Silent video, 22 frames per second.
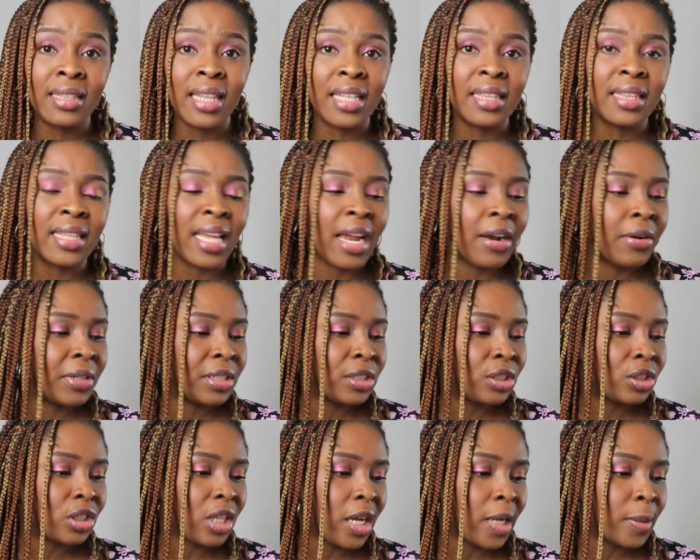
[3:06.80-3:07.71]
then there
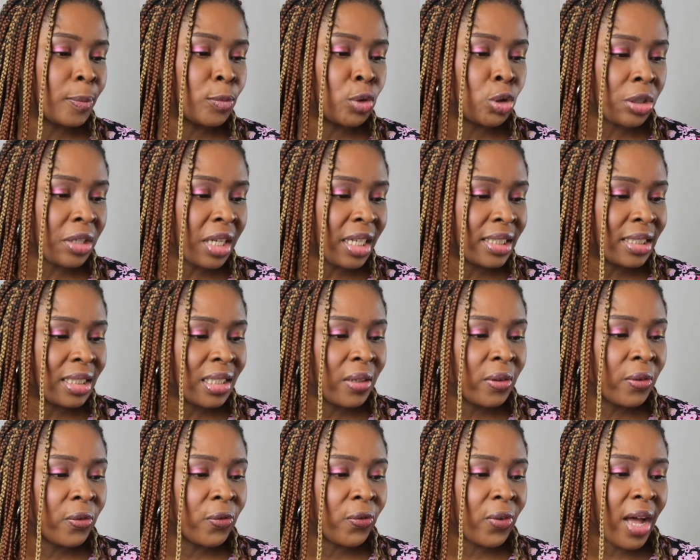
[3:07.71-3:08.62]
is Joke
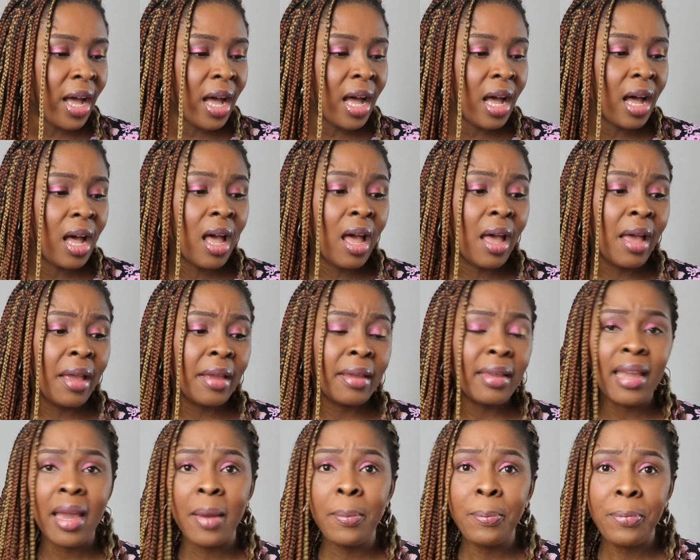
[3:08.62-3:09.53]
Silva,
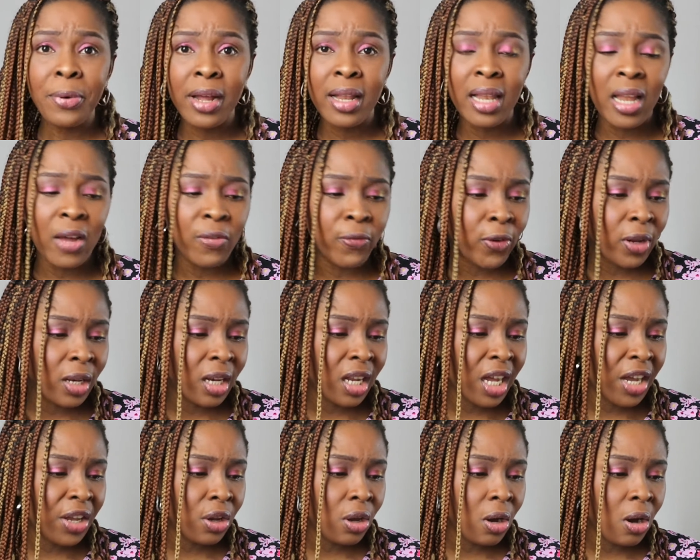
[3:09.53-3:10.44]
Gabriel
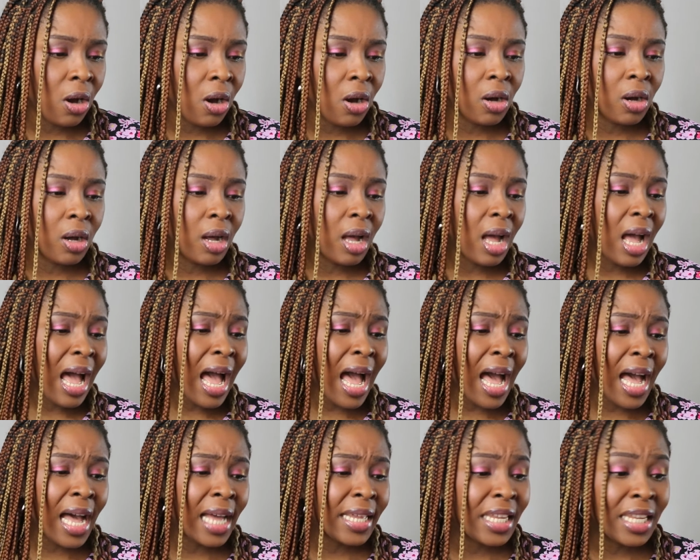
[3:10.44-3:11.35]
Afolayan,
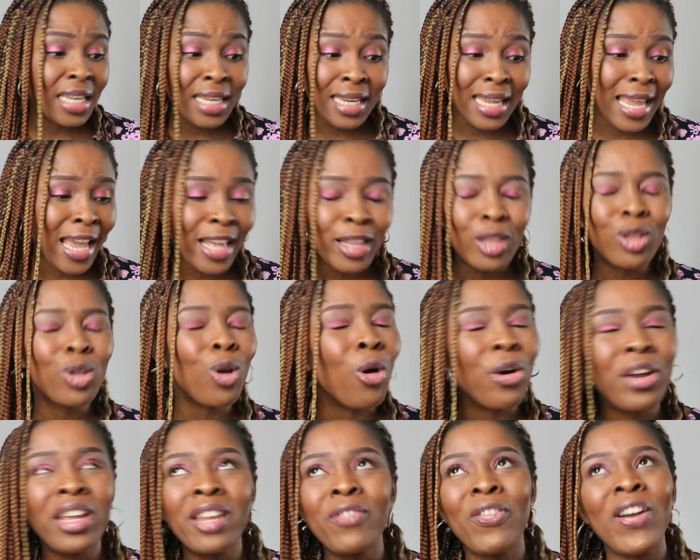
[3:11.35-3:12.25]
and
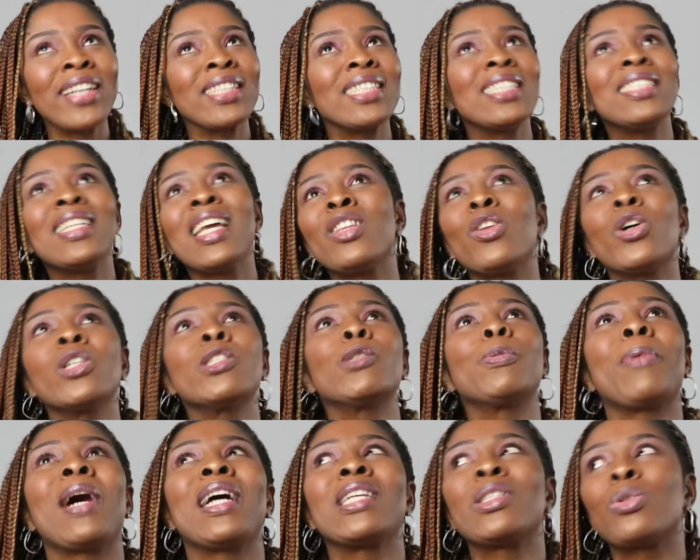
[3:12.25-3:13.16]
Iniedo. In fact,
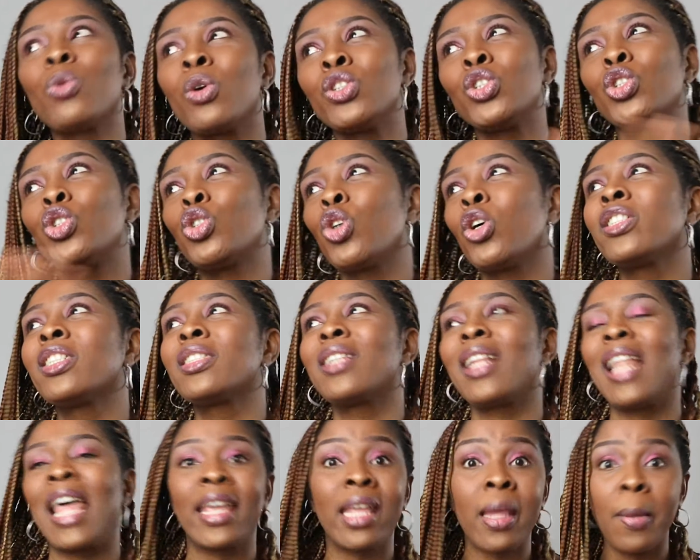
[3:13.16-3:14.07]
Iniedo's part was just
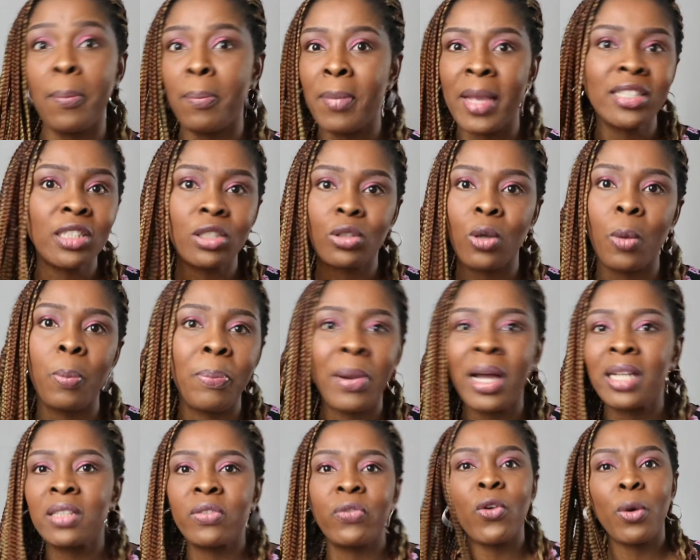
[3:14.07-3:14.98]
like a messed up
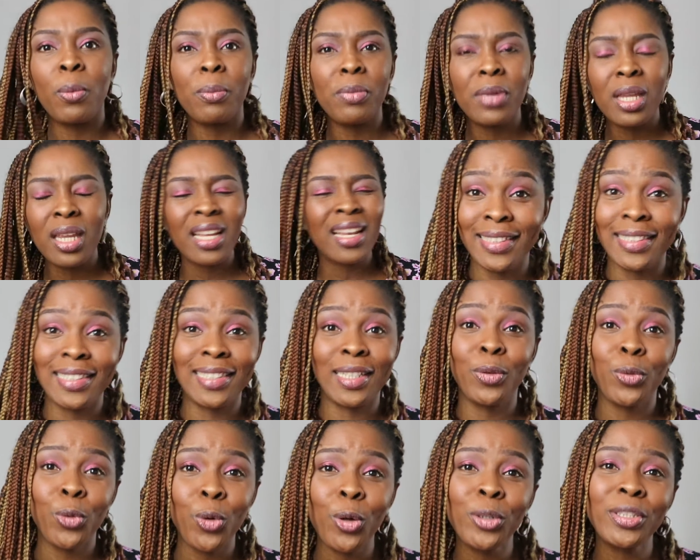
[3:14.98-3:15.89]
part for me. It's
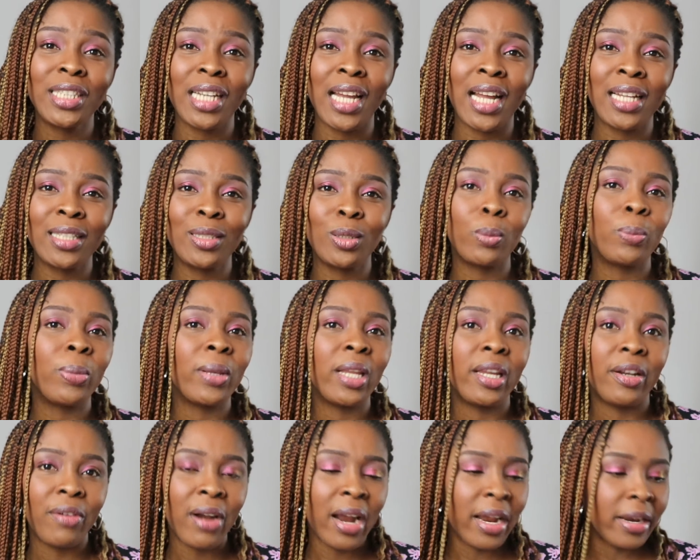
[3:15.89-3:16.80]
the role she had to
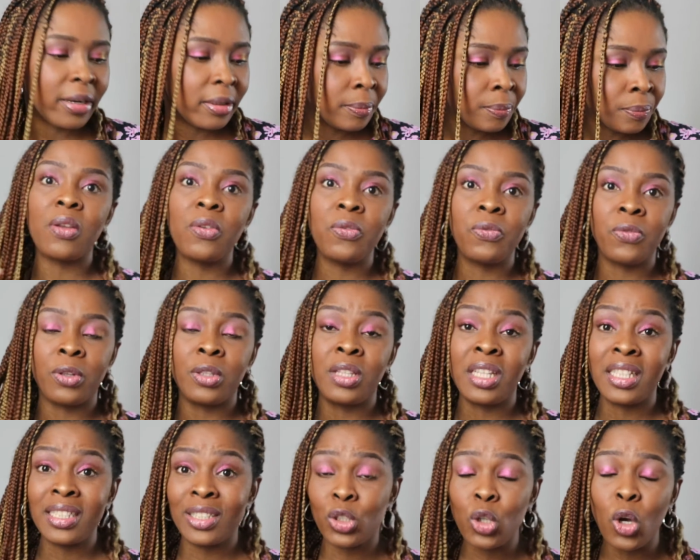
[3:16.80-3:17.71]
play, right?
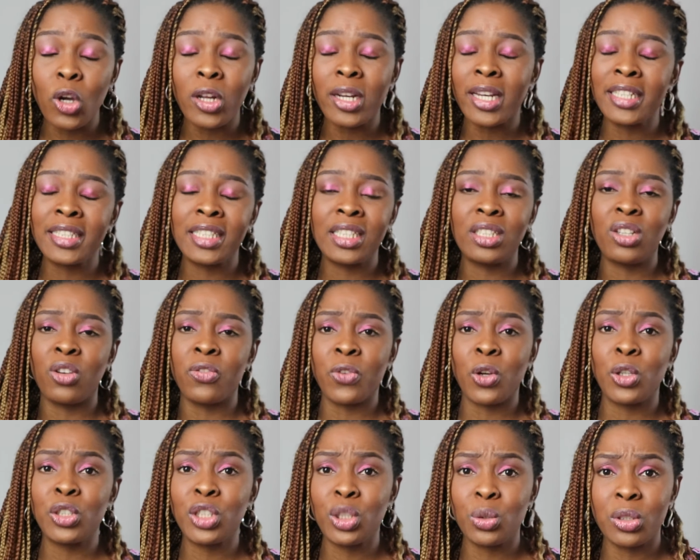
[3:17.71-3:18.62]
This young lady, of
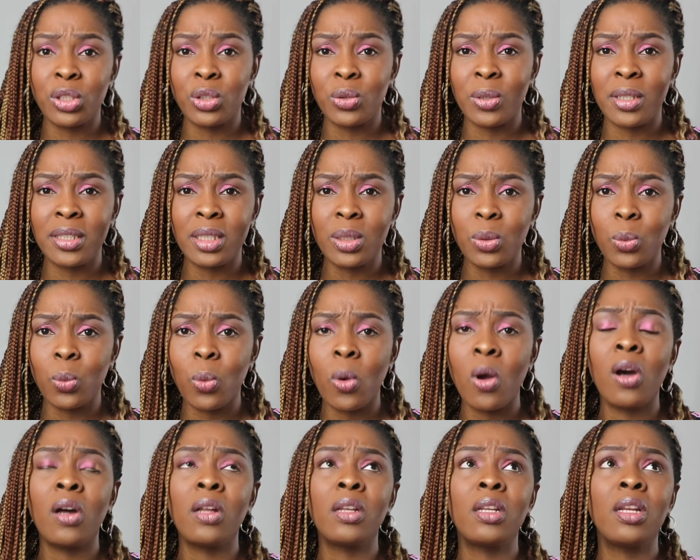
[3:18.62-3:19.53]
course, she was
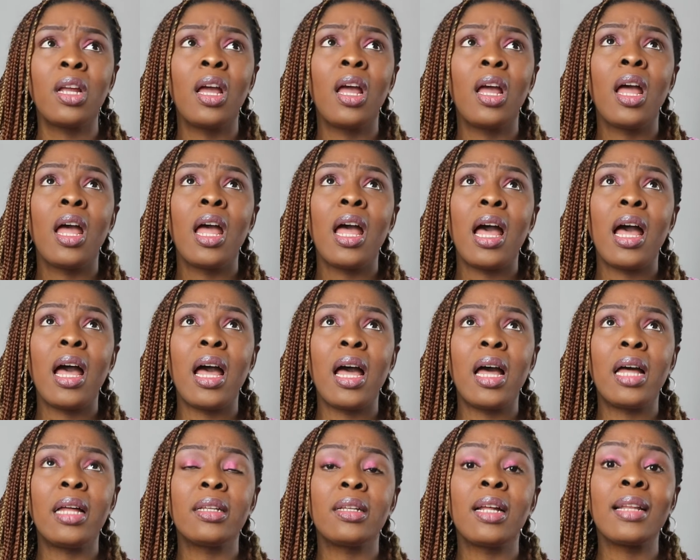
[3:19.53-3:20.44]
21.
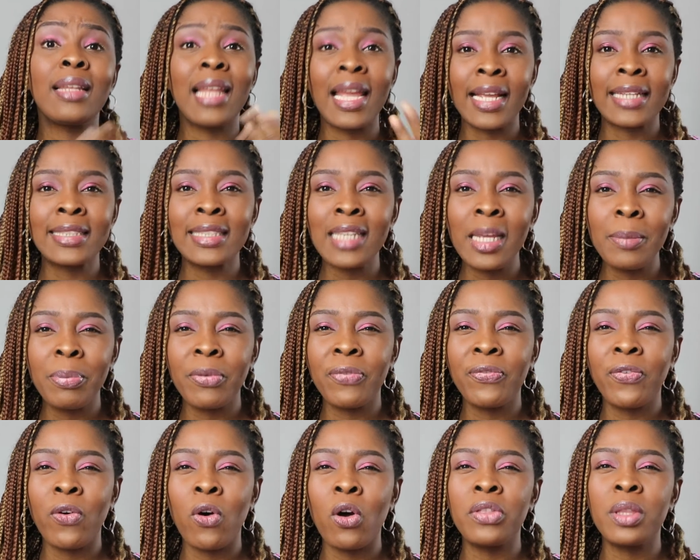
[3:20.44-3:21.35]
And like I said
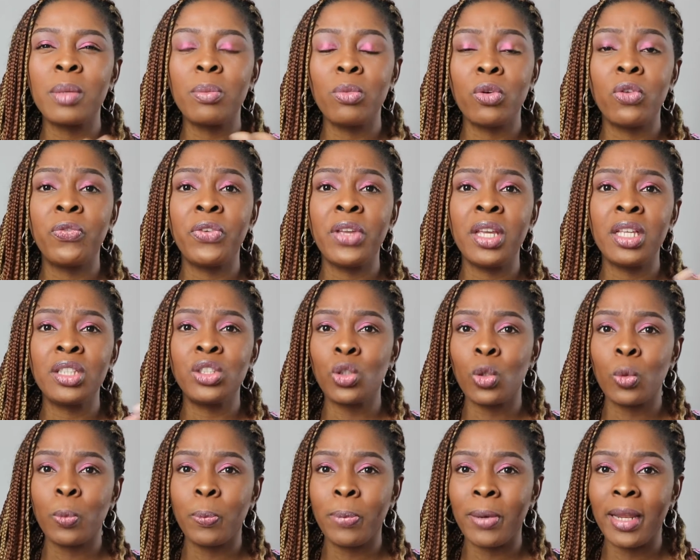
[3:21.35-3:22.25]
before, the movie
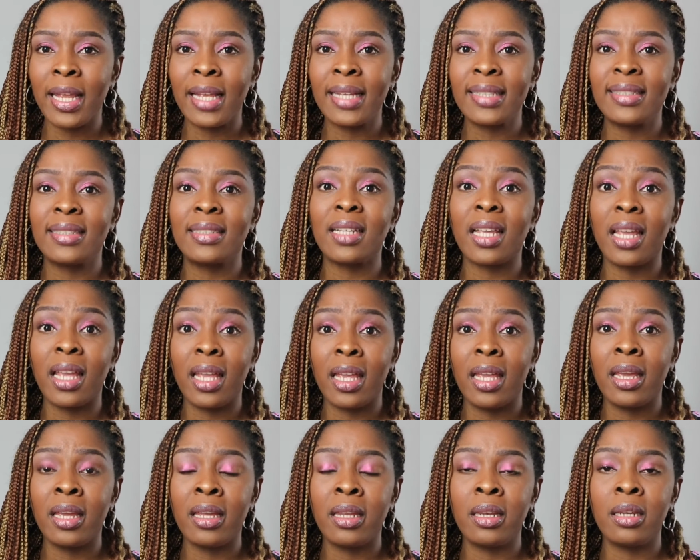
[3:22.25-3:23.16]
took place
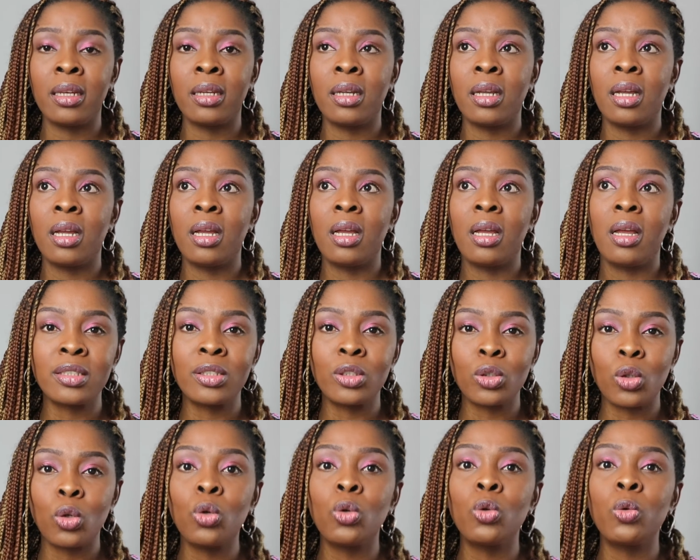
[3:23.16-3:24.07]
in a
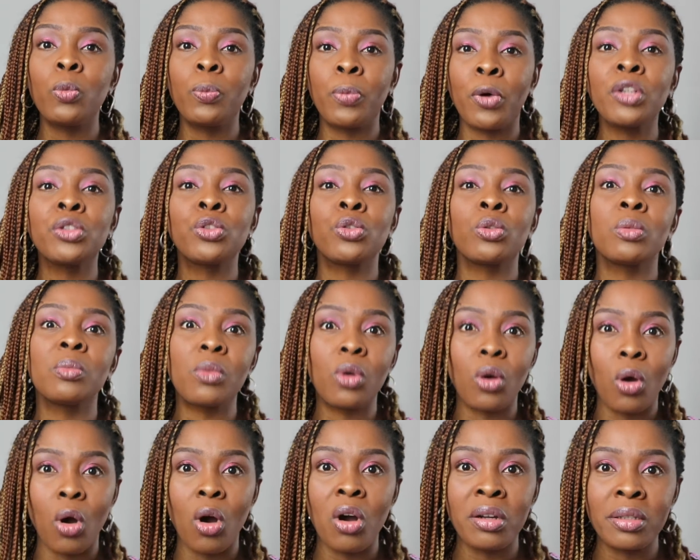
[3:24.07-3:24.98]
school boardroom
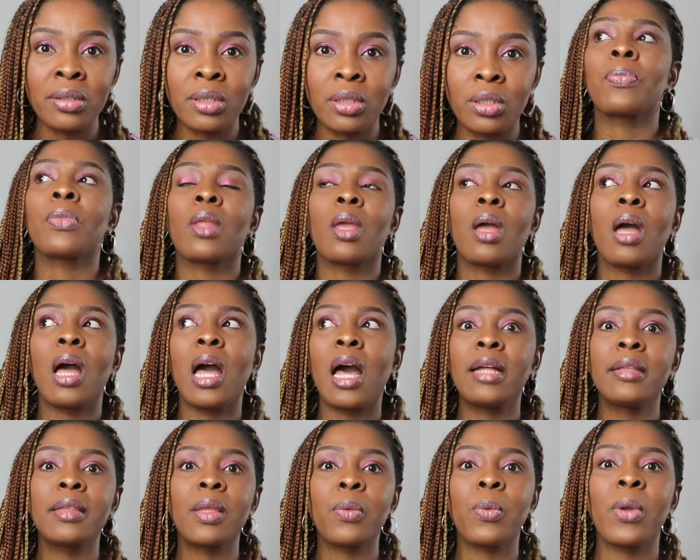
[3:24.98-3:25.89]
court,
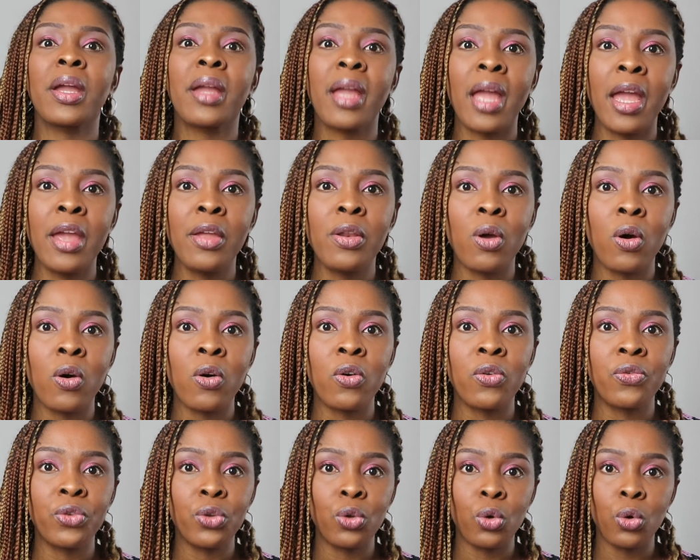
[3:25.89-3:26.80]
and they were kind
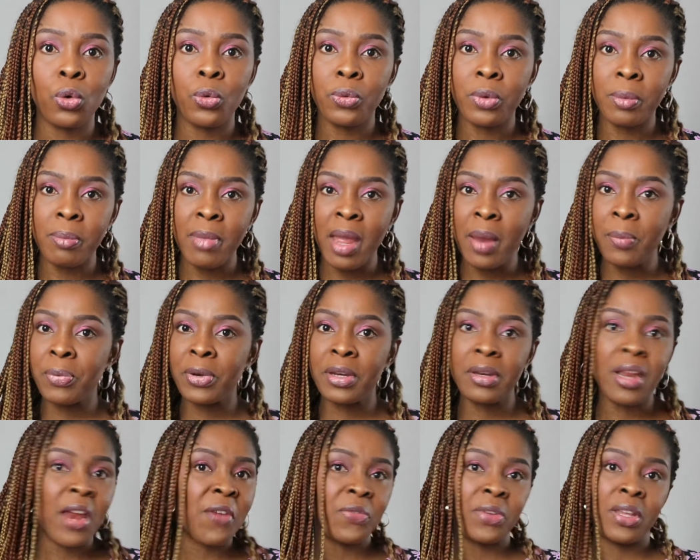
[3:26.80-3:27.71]
of, you know,
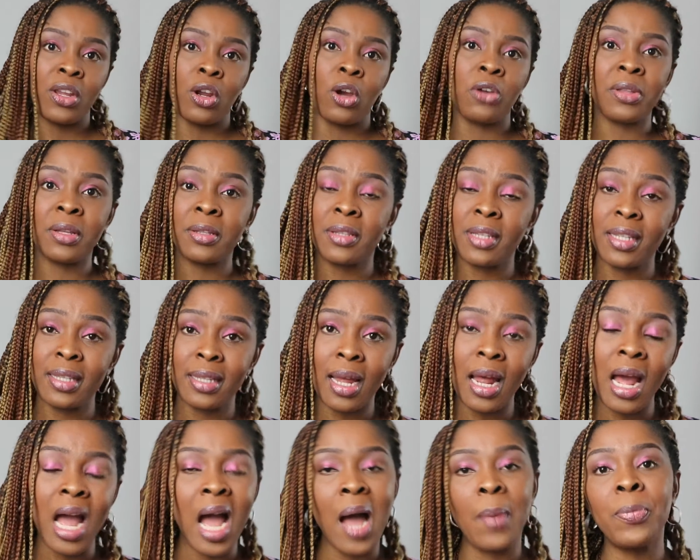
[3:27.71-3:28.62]
remembering every other thing that
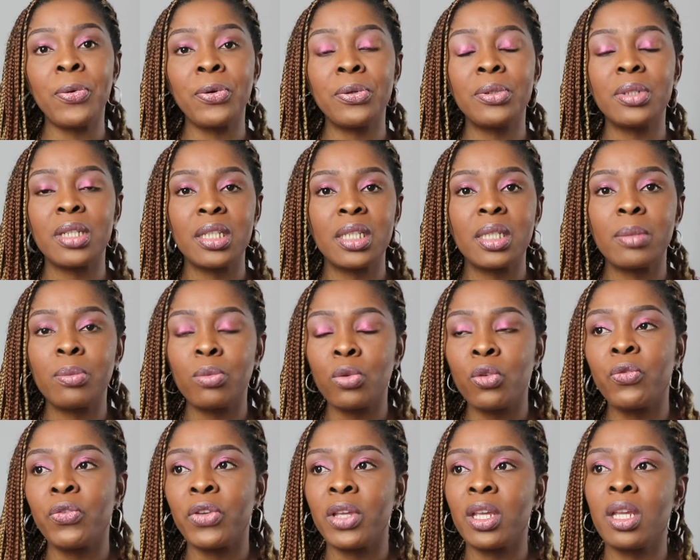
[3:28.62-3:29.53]
happened in the
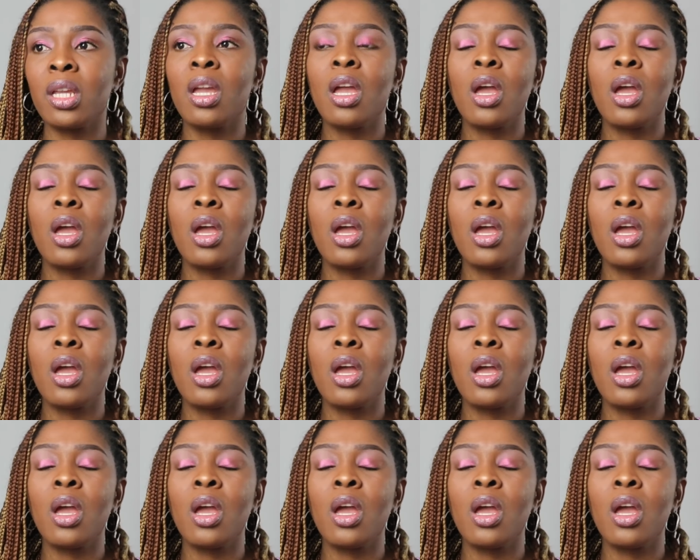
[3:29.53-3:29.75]
movie,